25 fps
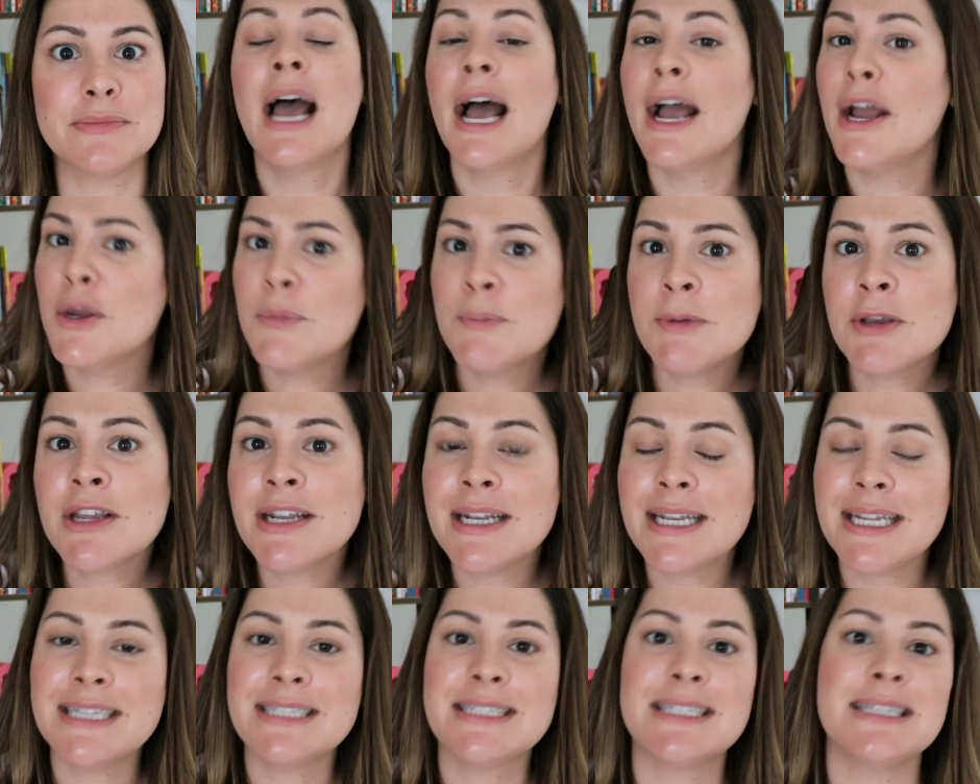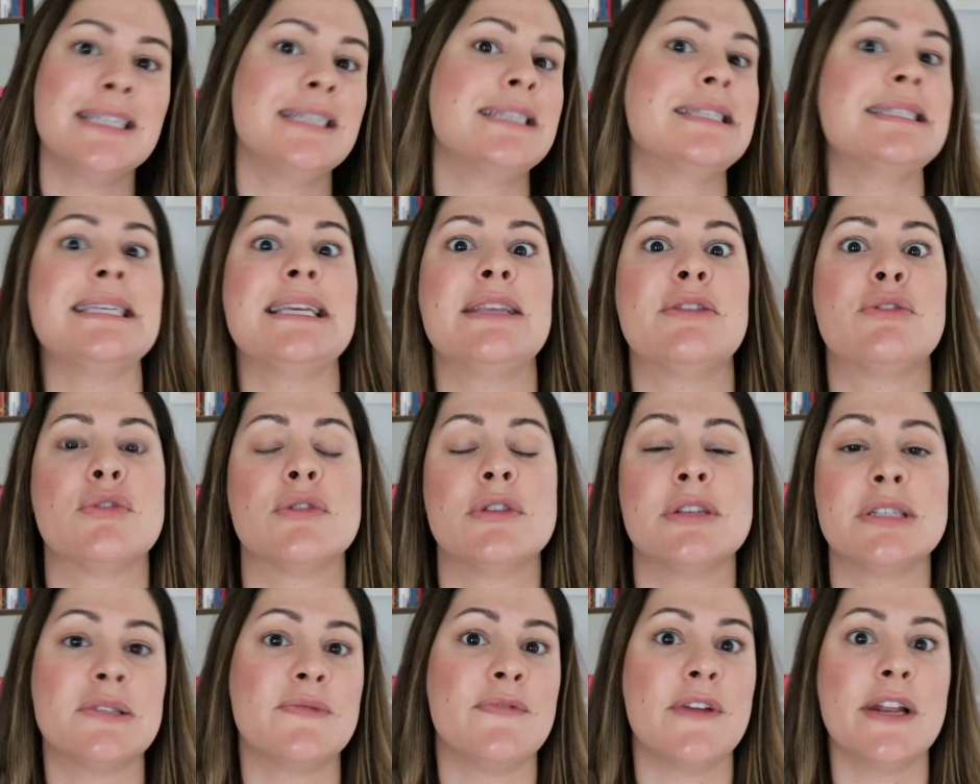I hope you can easily see through
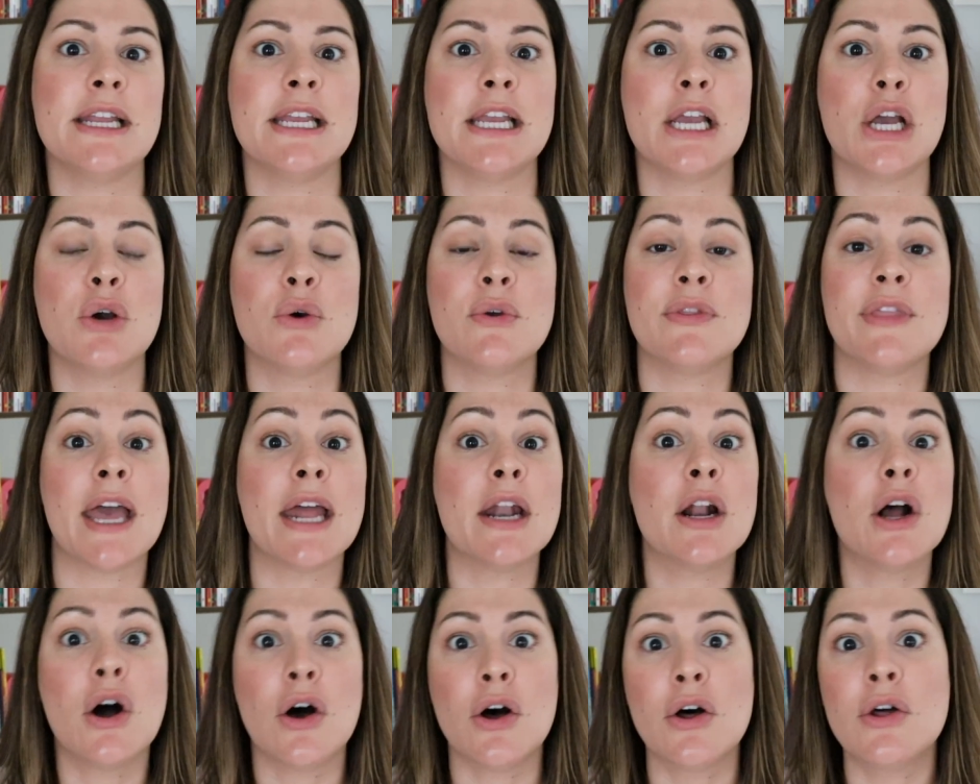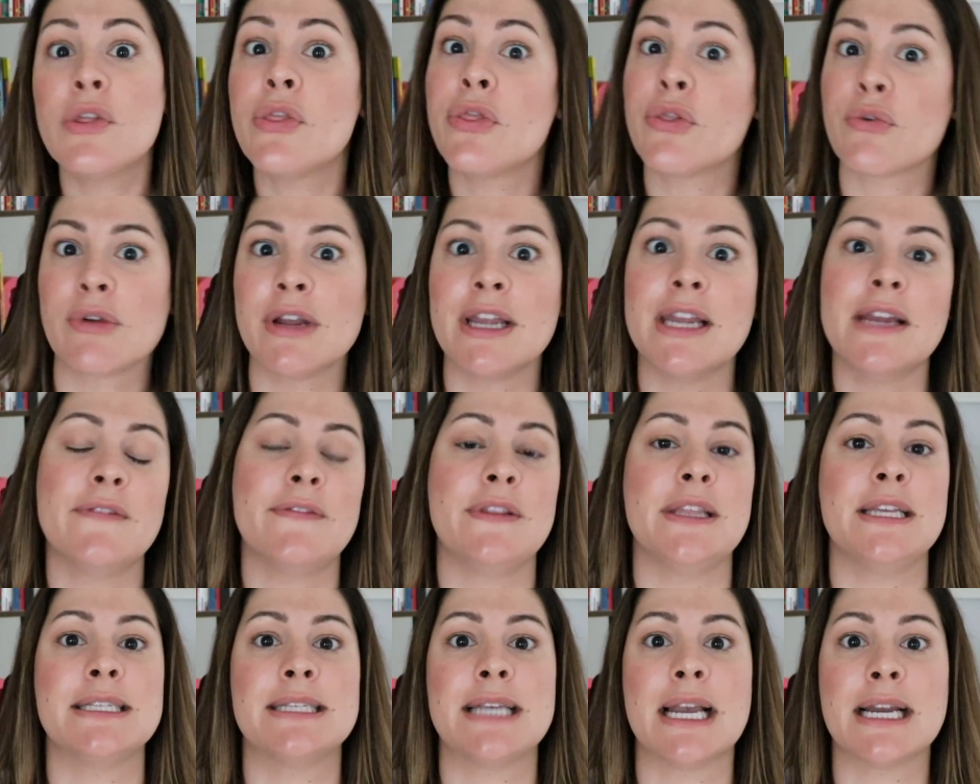this video that all three
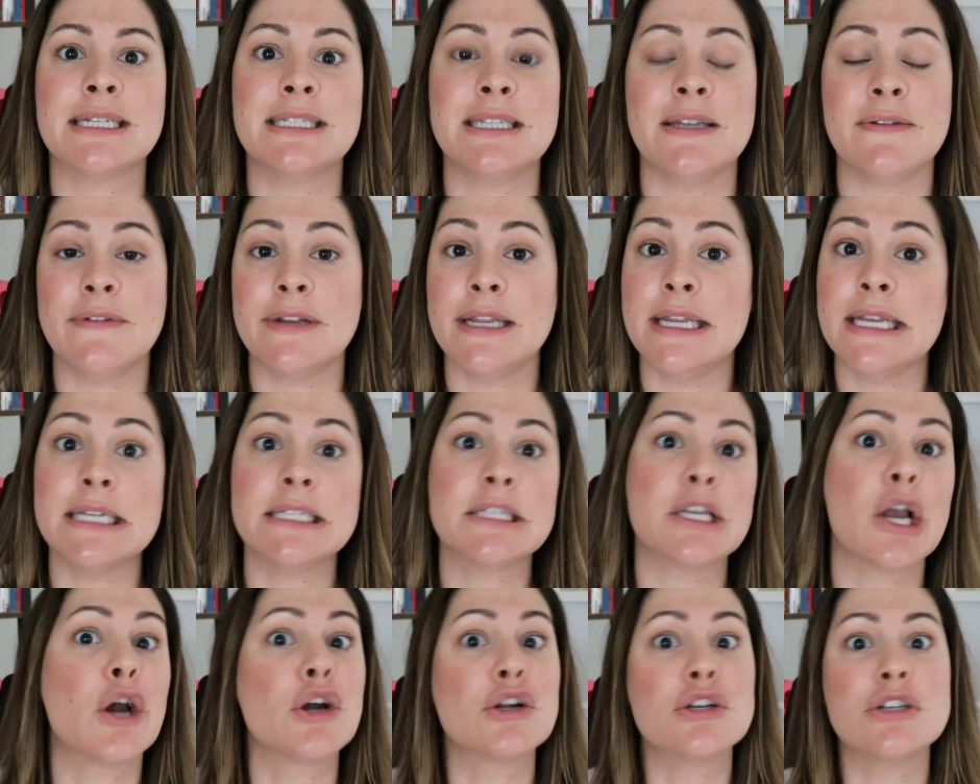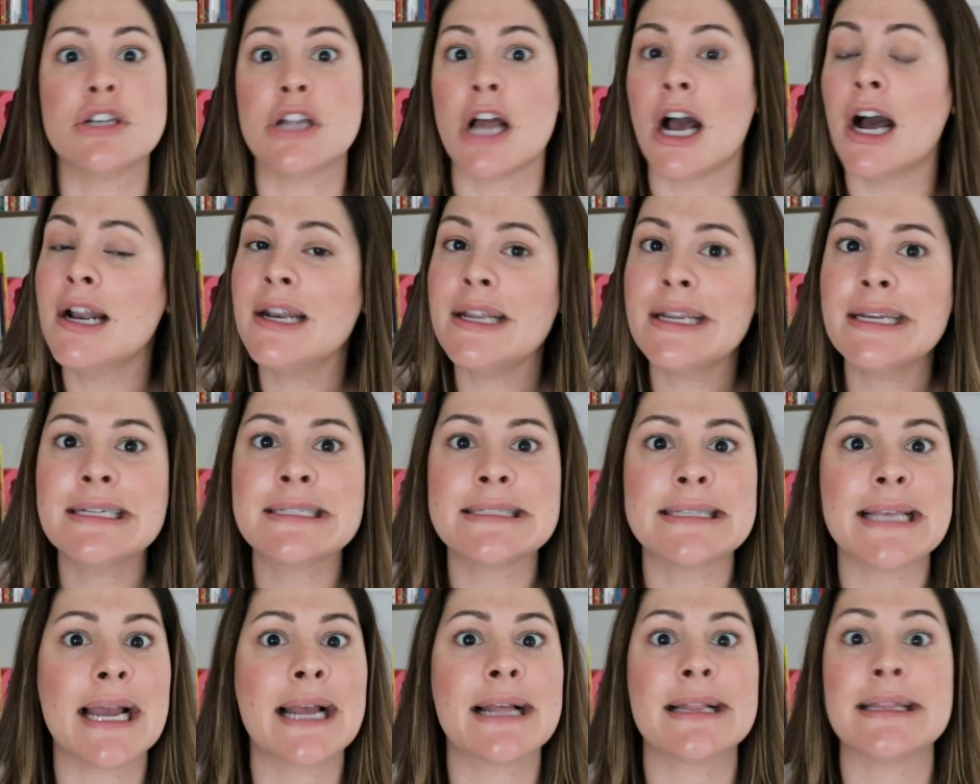of these activities are not
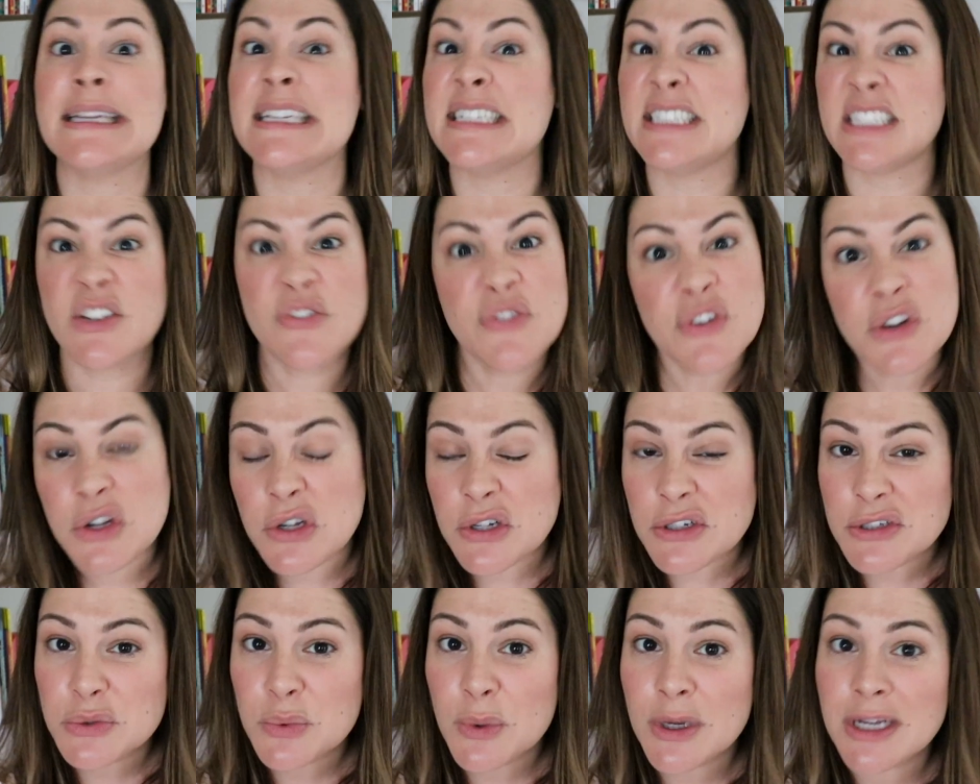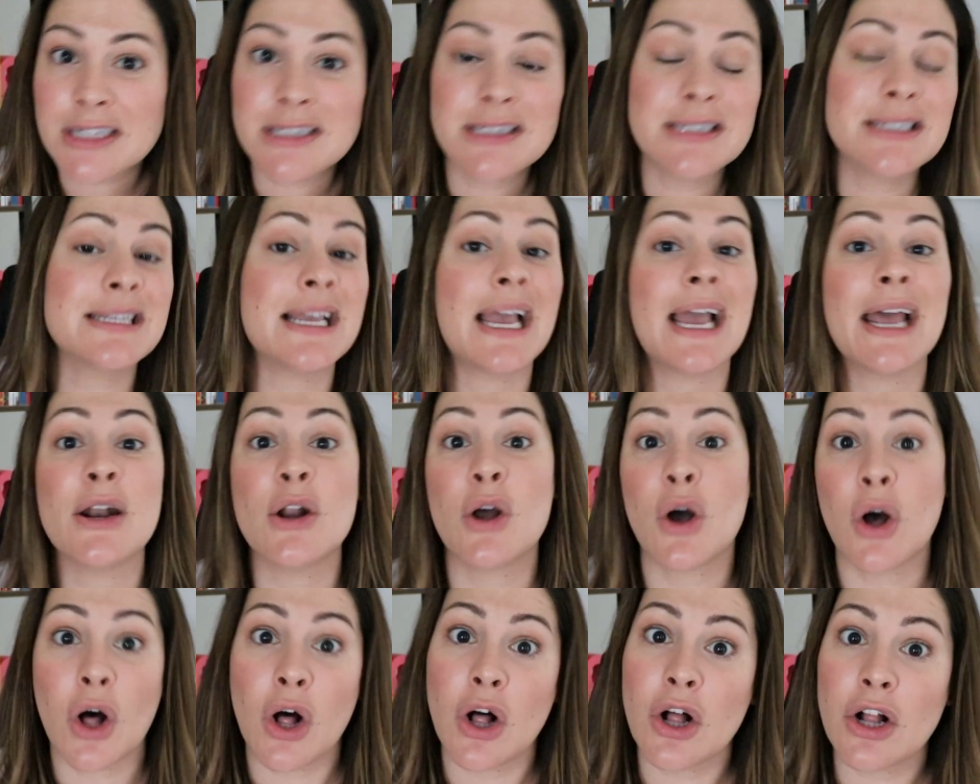exactly difficult ones
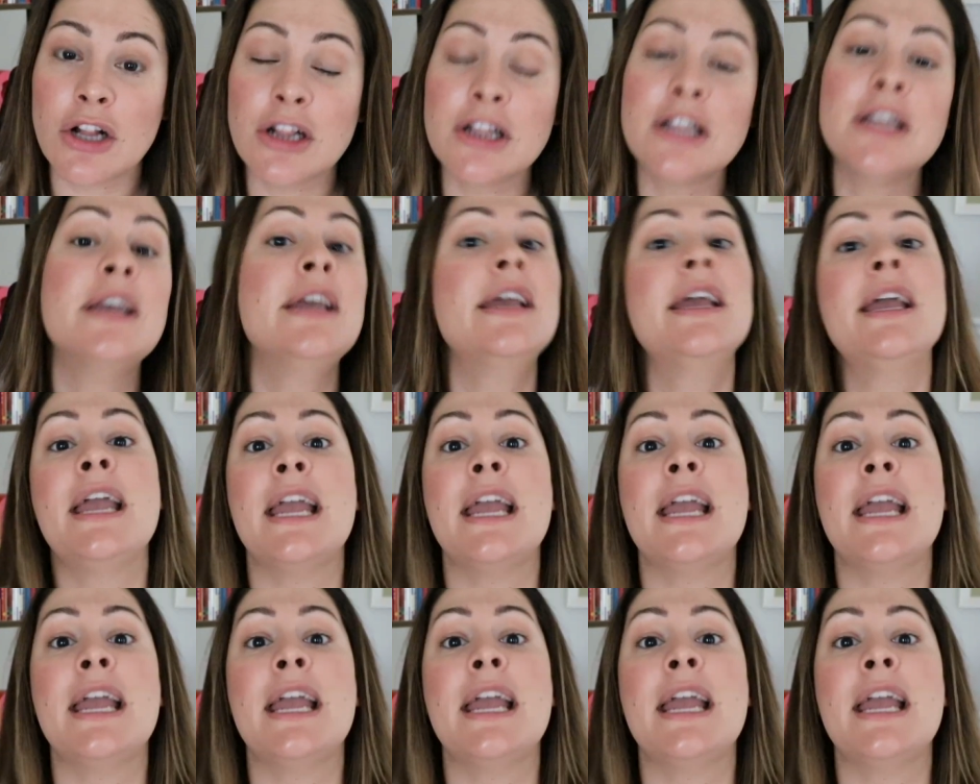at all.